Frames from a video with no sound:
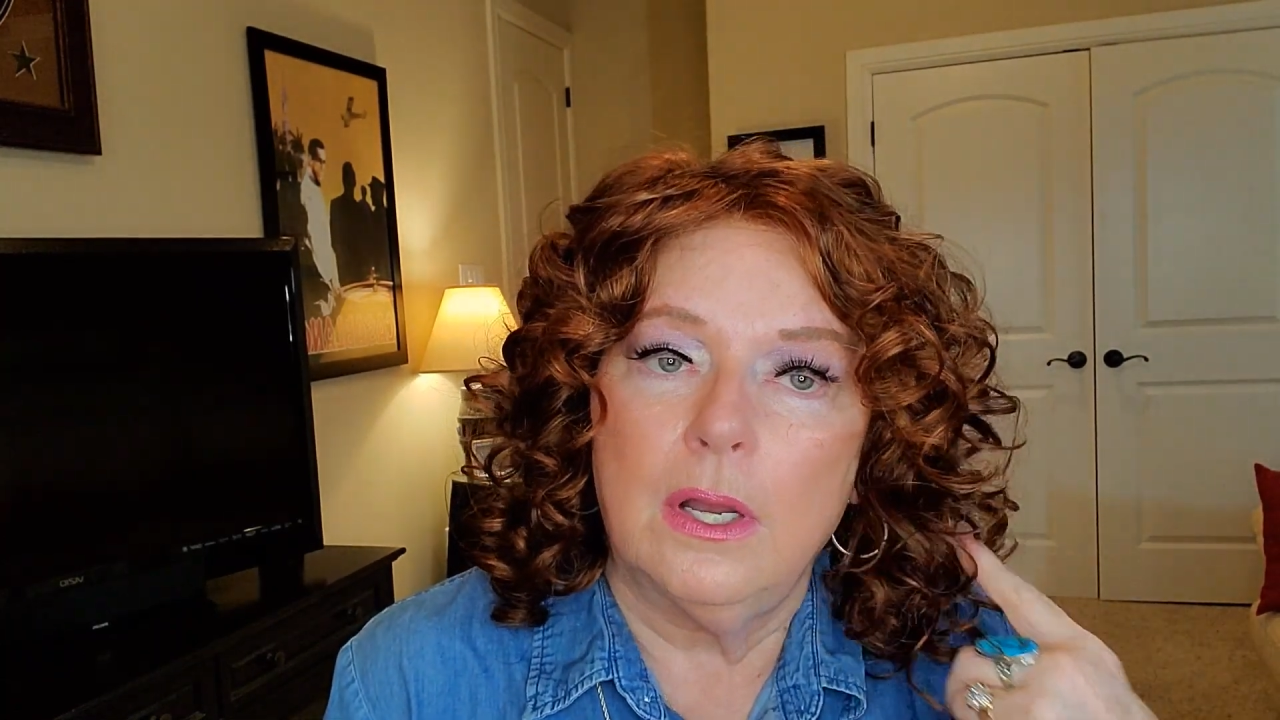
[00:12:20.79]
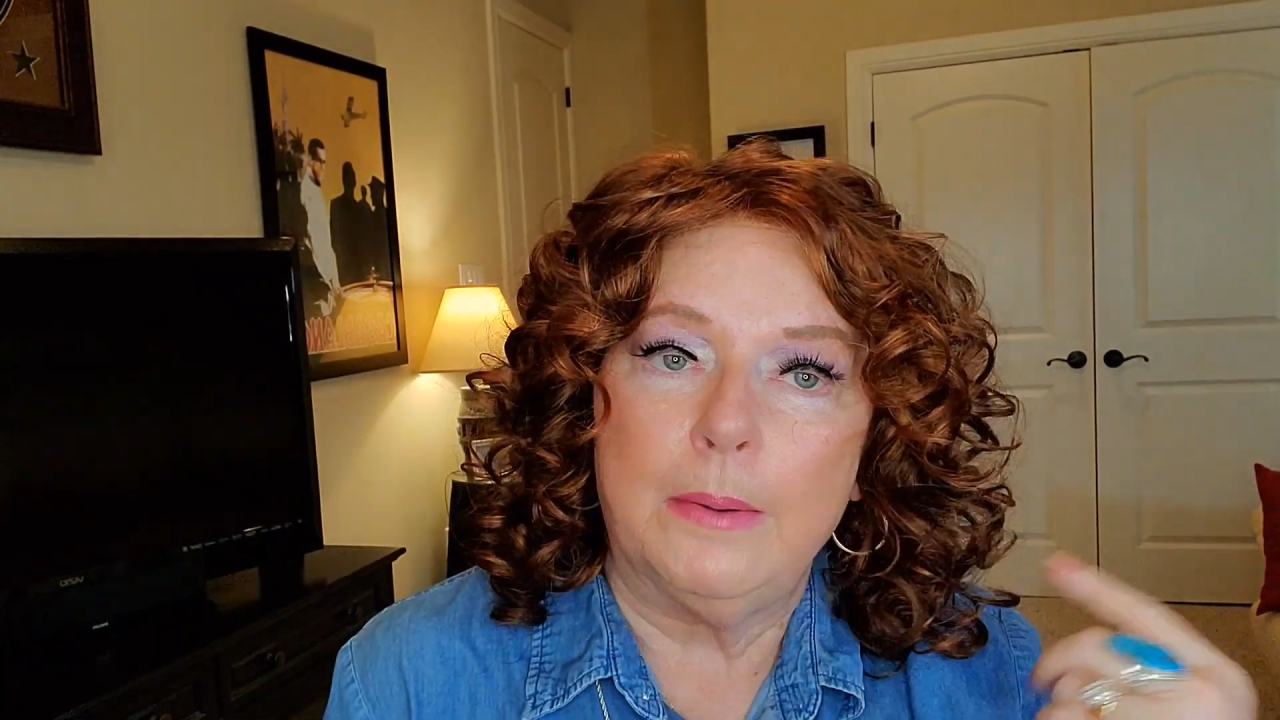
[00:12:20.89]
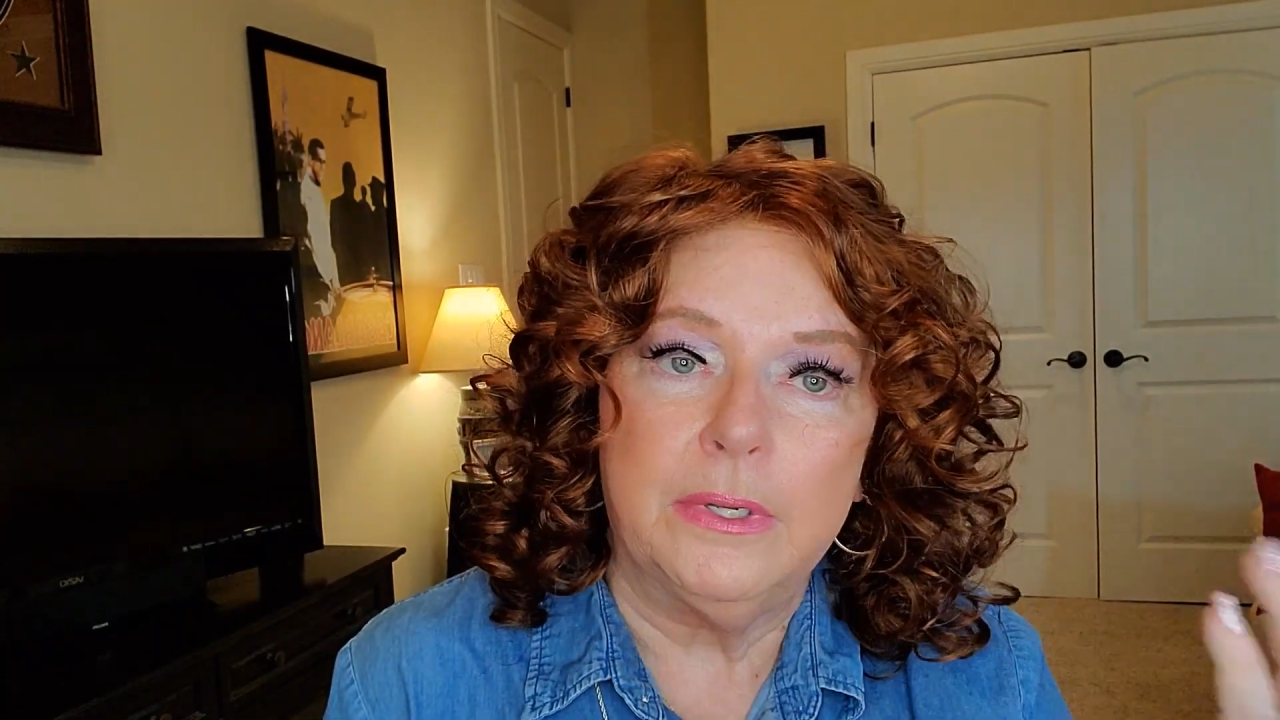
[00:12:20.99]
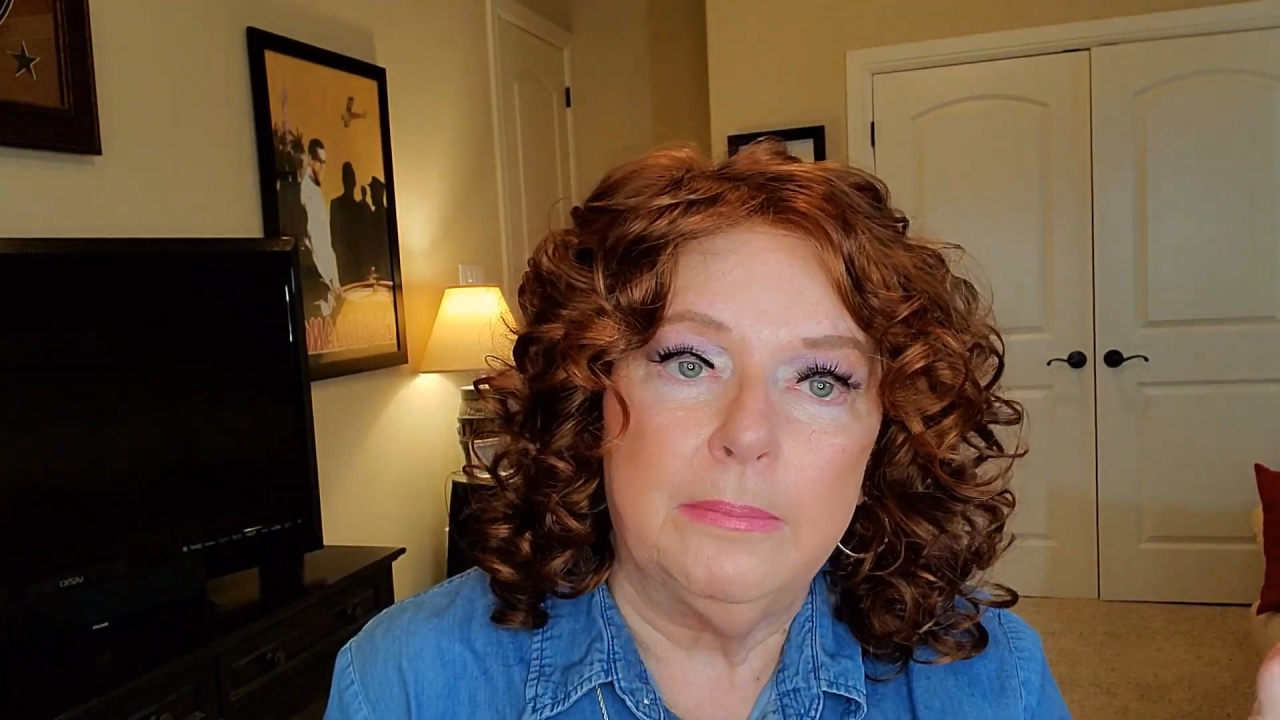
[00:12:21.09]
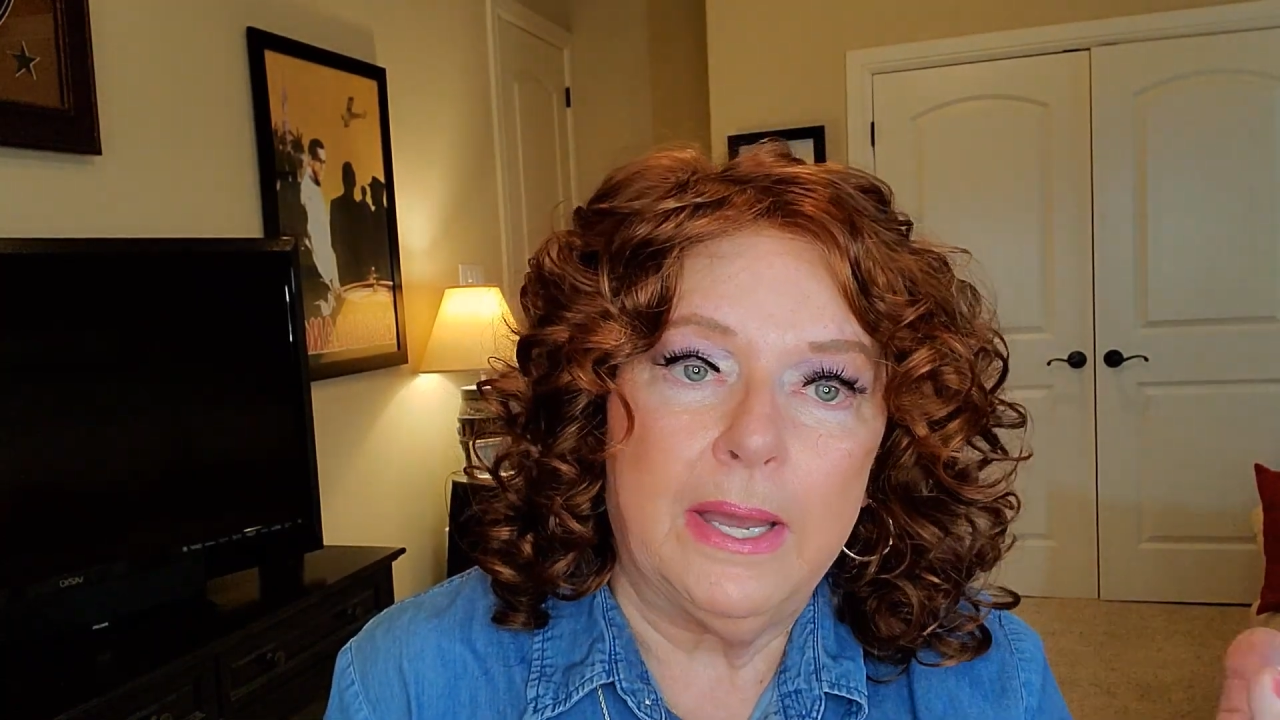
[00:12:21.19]
I
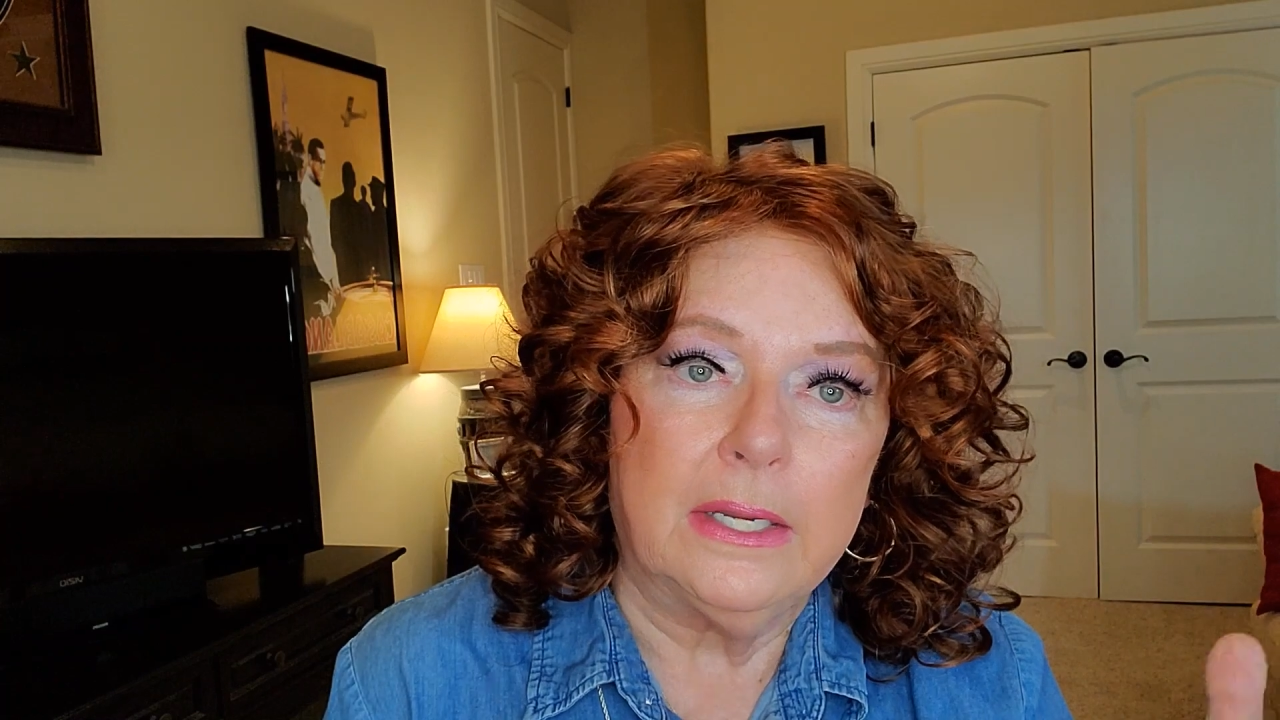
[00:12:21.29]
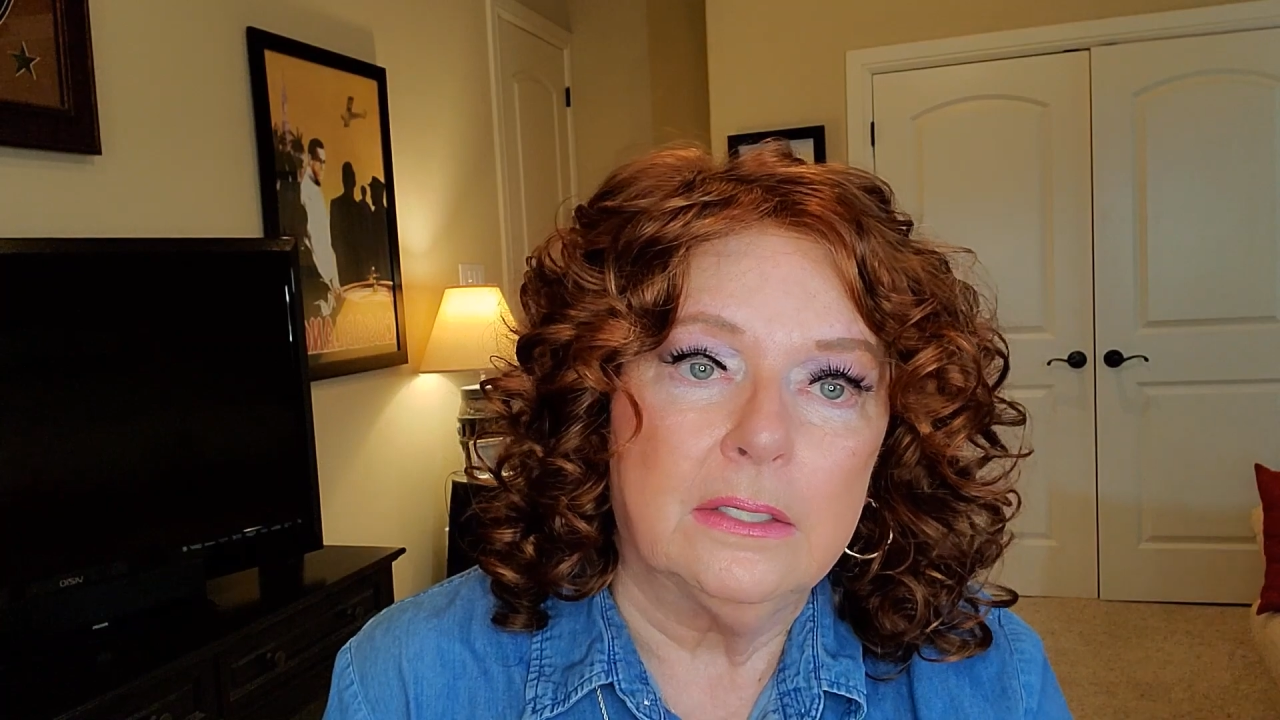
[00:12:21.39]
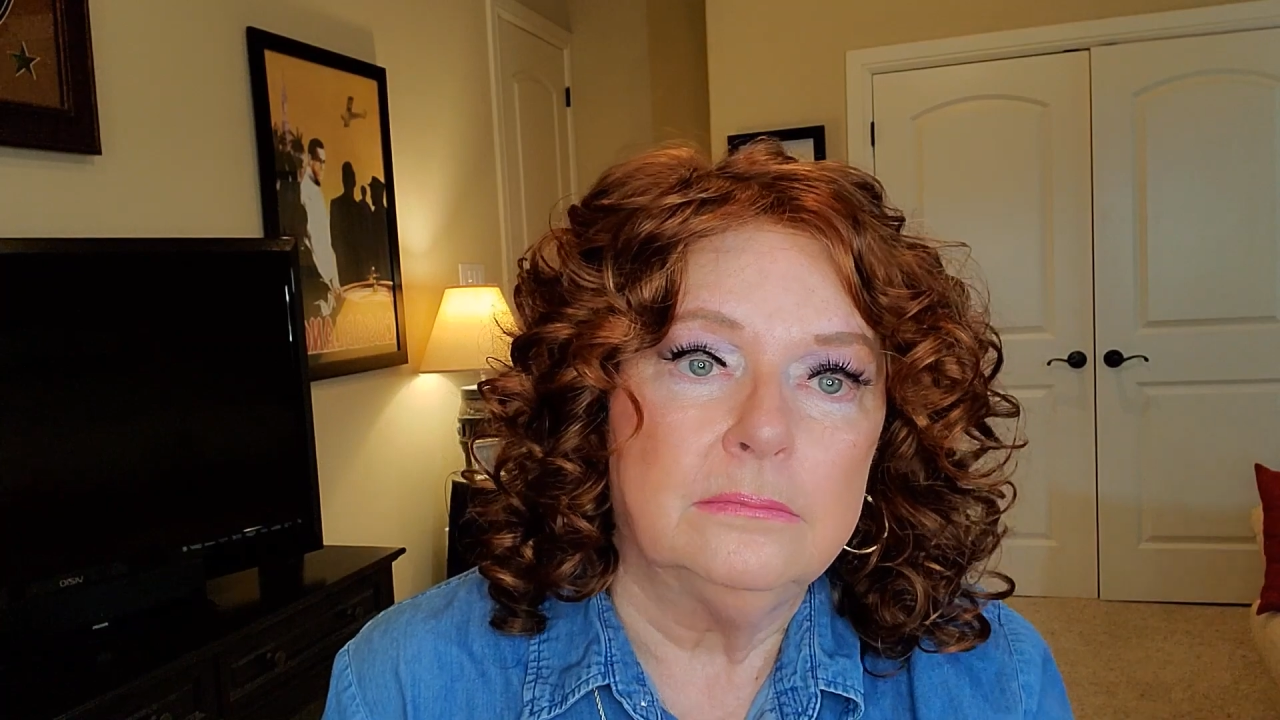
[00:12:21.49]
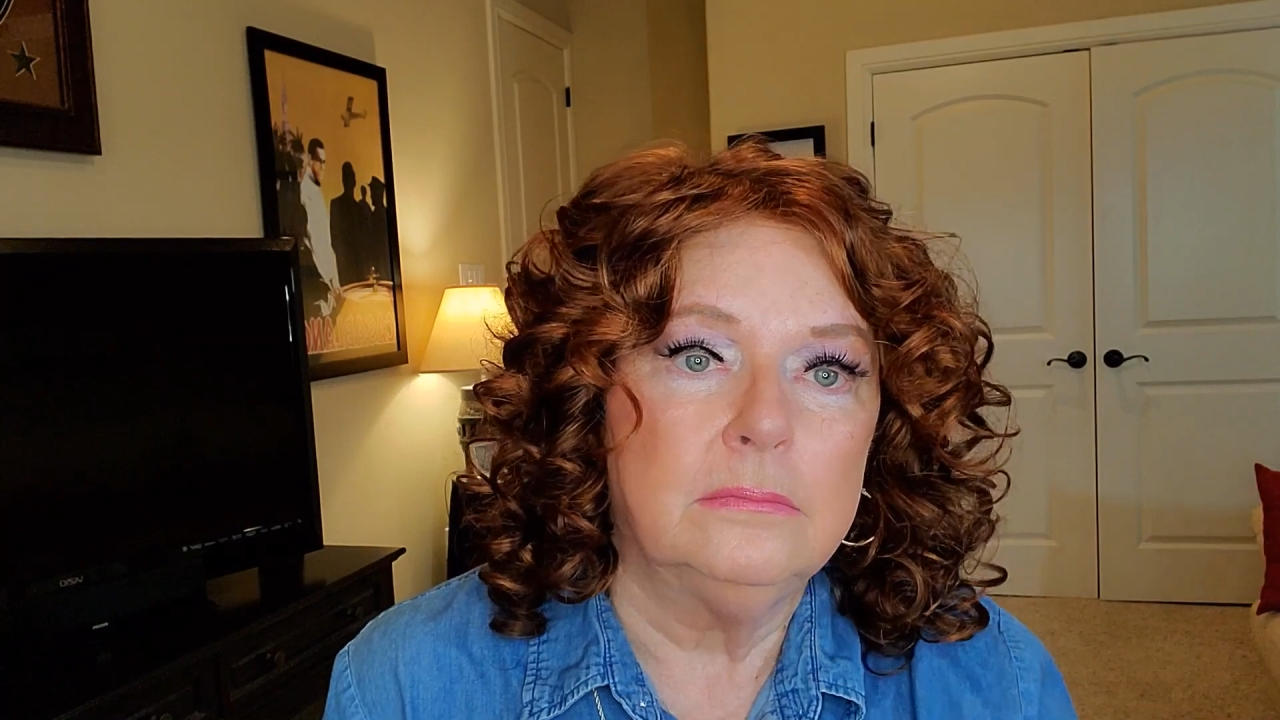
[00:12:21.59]
put it back,